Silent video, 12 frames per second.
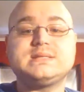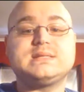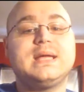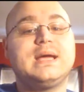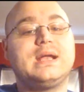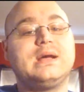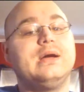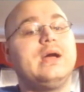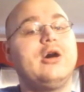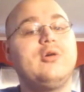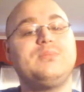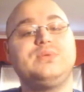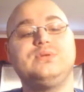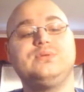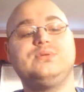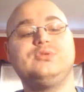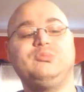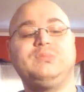that help
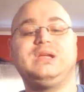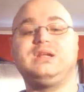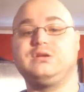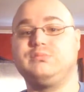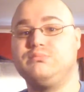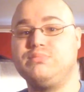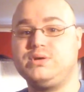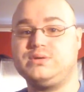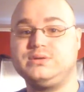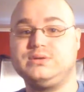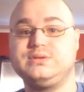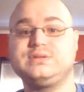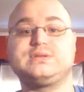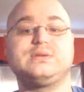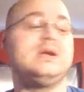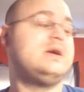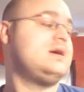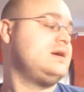you make bowls or
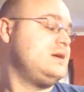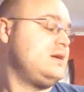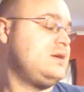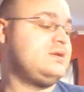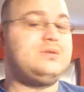do